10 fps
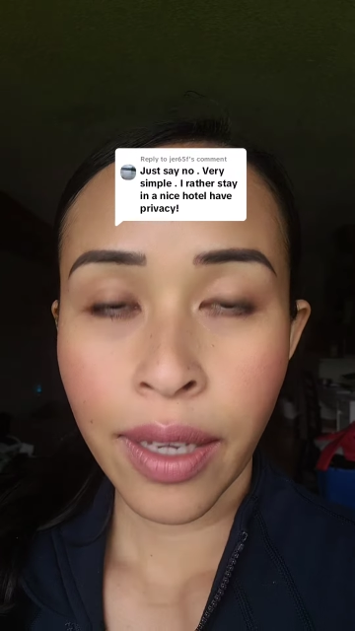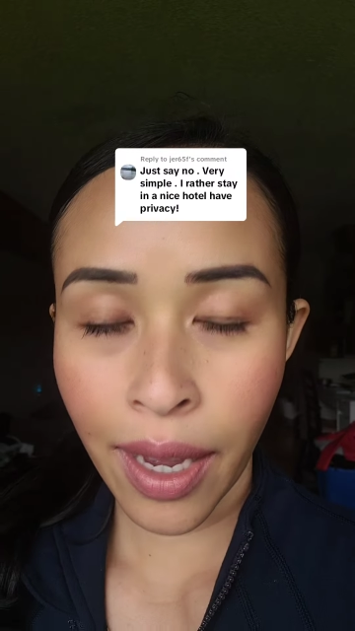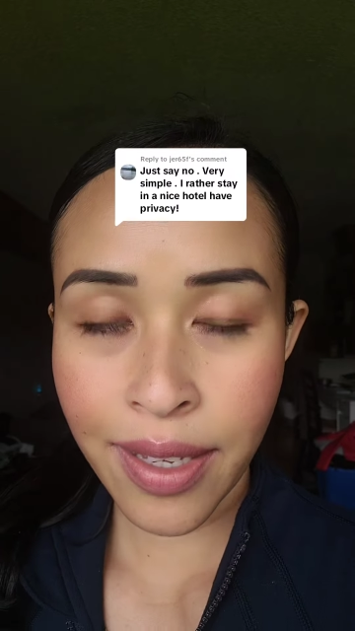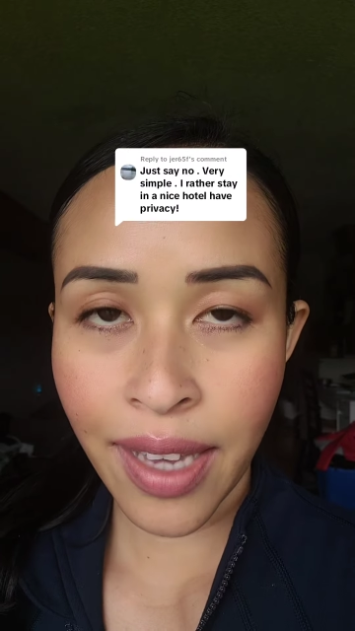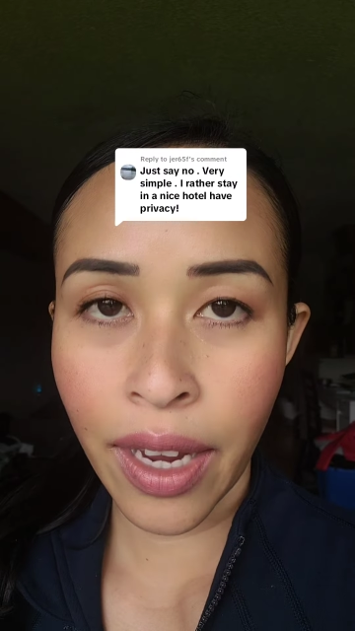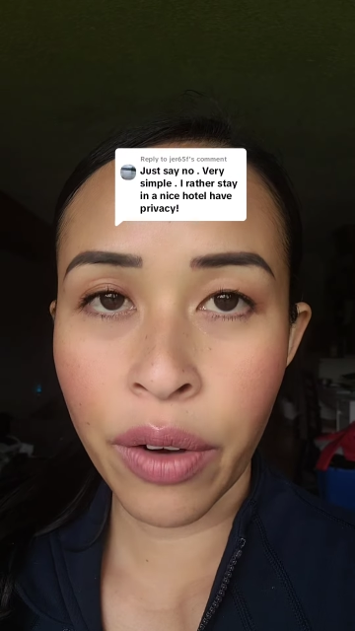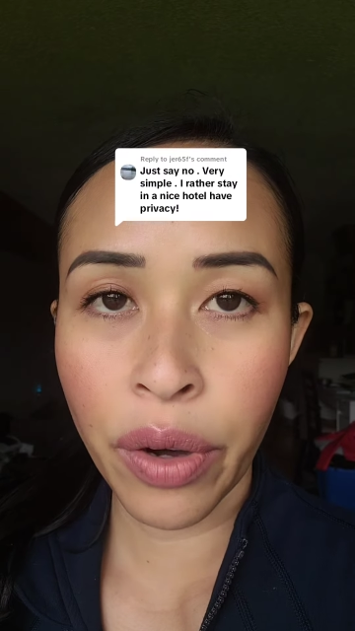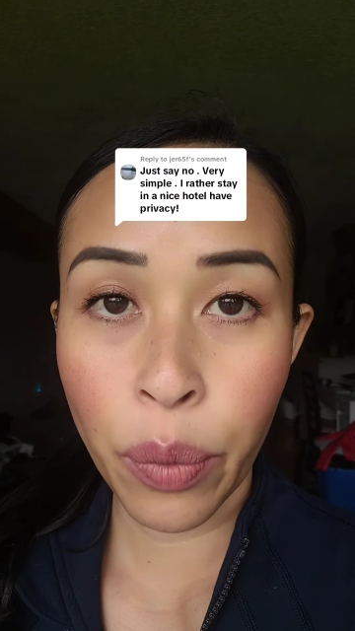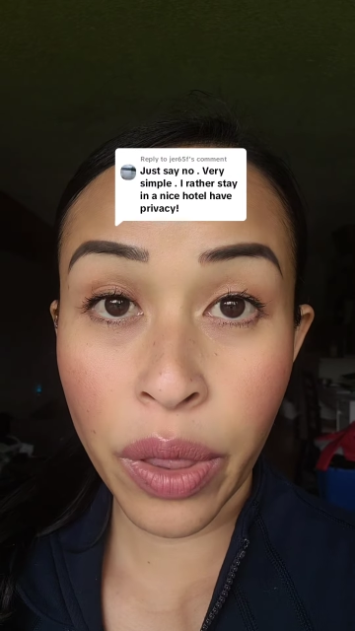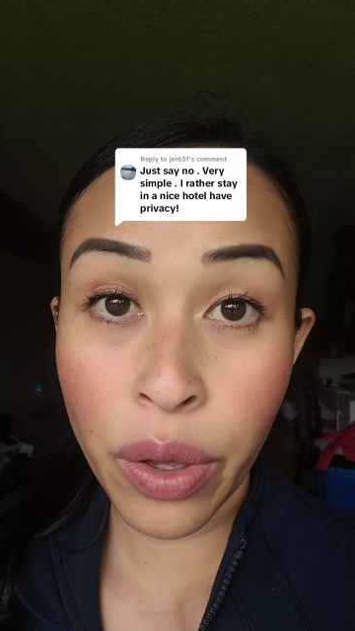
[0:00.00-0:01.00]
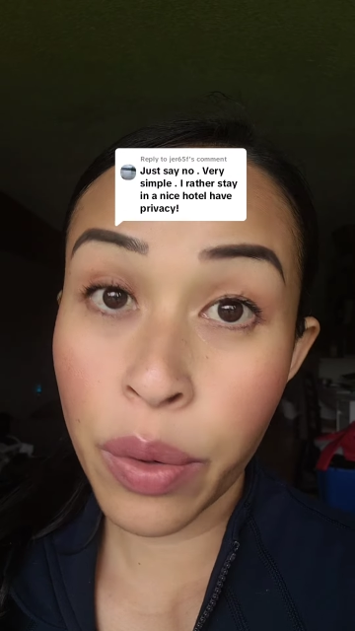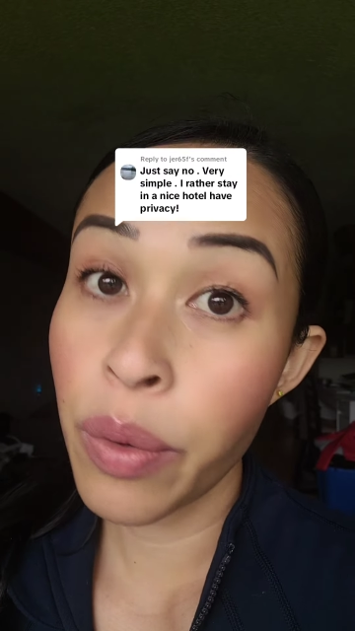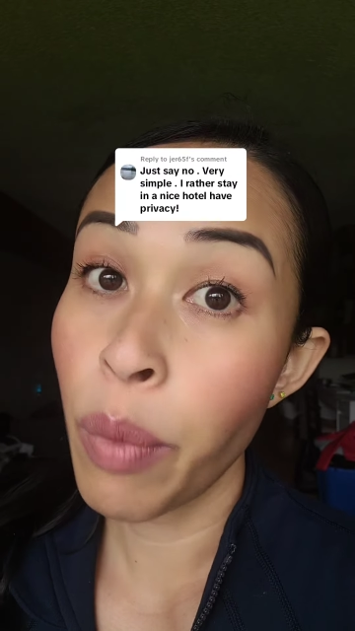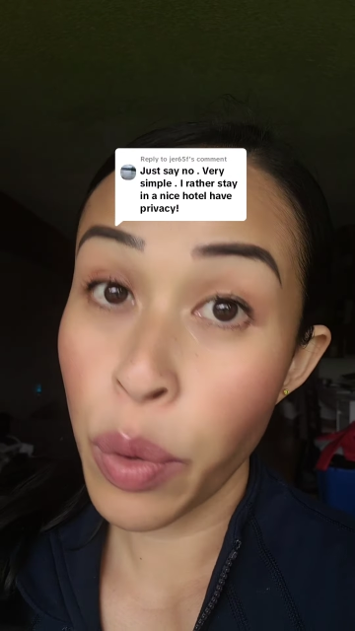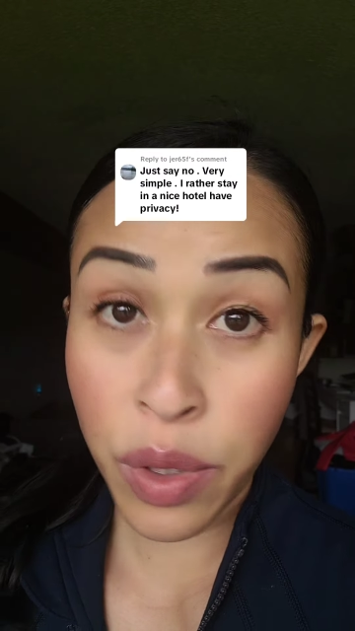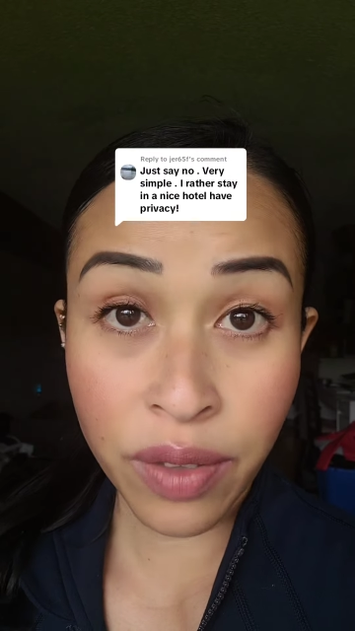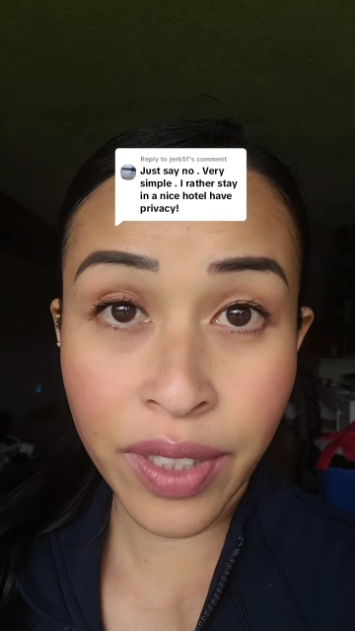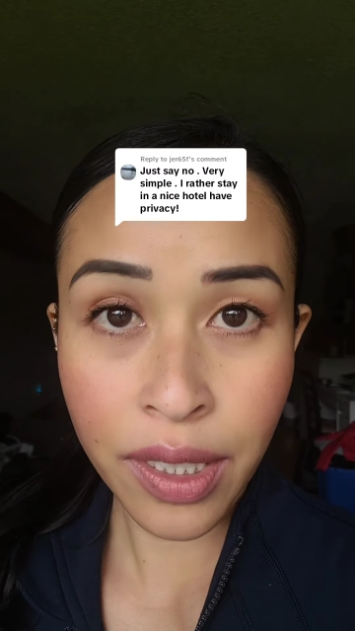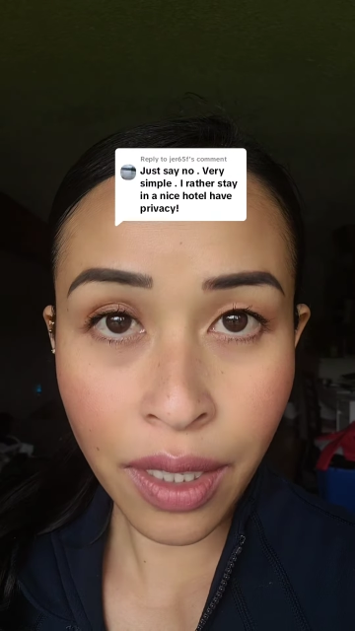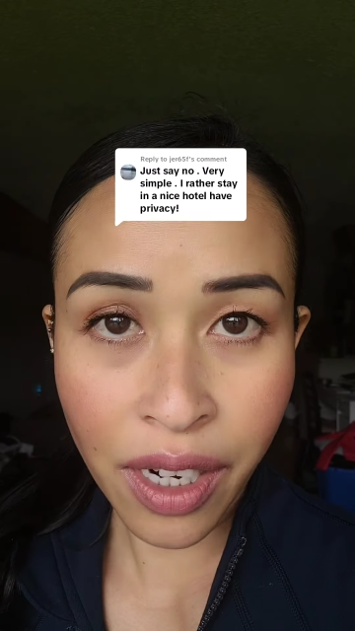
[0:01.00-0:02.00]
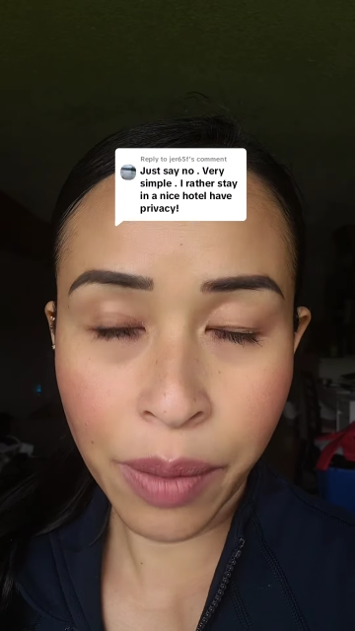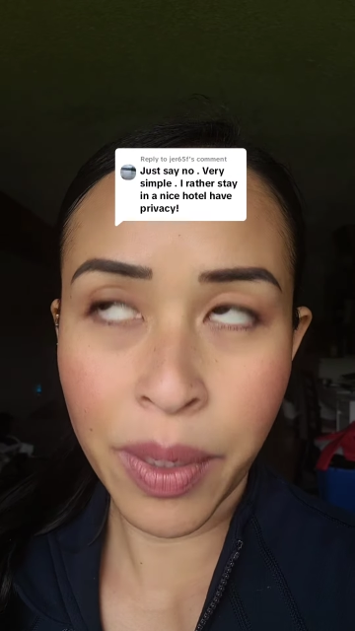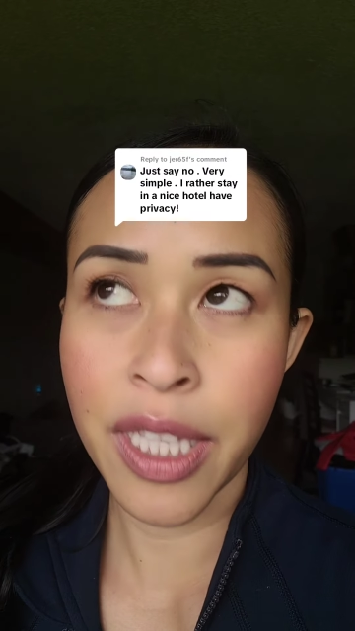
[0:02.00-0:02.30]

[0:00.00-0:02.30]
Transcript: Yes, I agree with you. Most of the time,